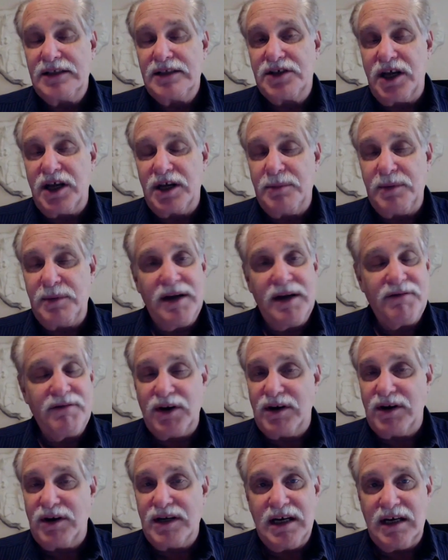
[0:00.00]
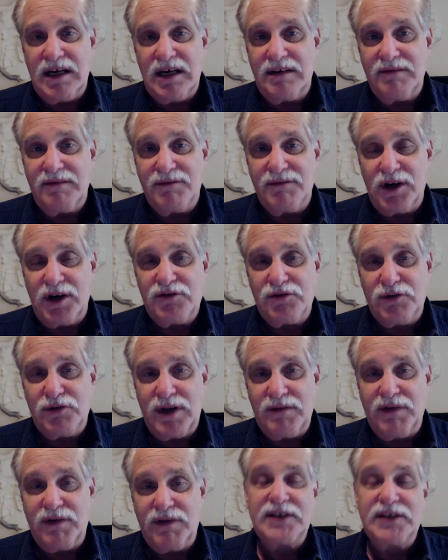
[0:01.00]
It's going to be a very
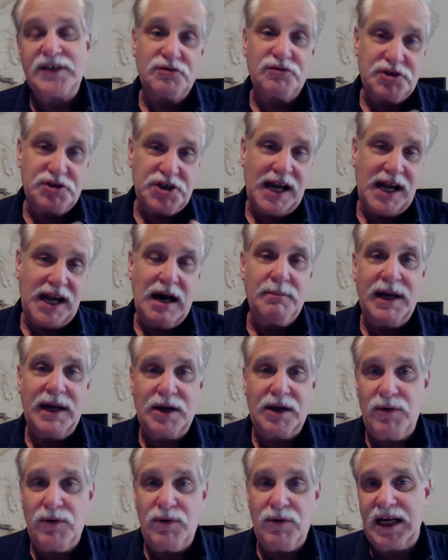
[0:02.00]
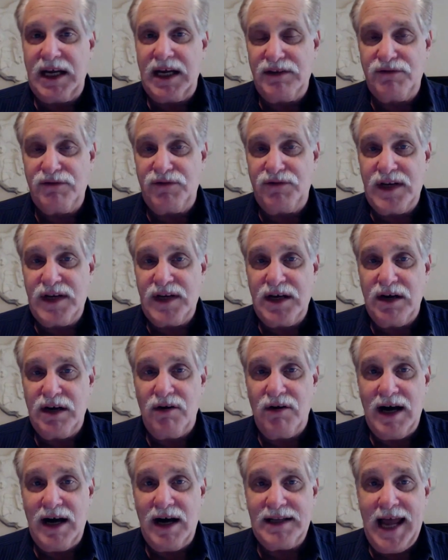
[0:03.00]
intriguing fight. So check out my quick hits
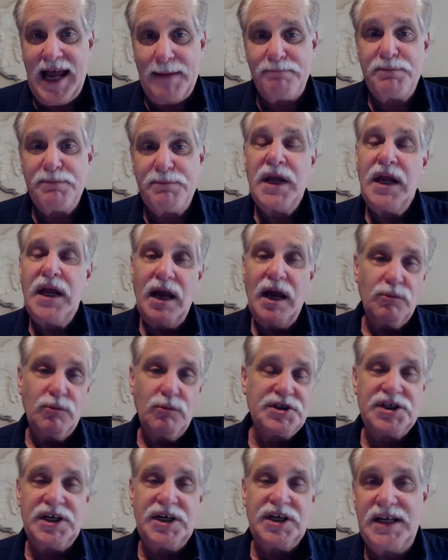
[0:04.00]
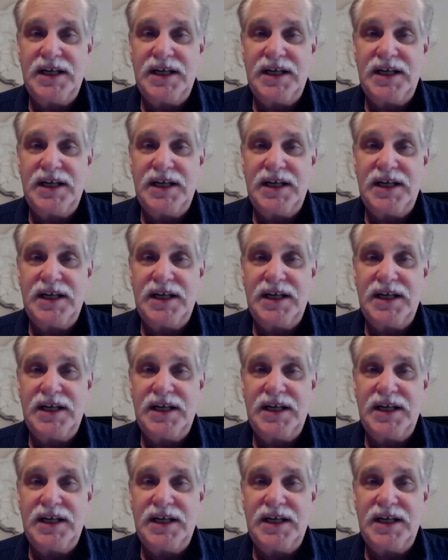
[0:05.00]
video on that, and we'll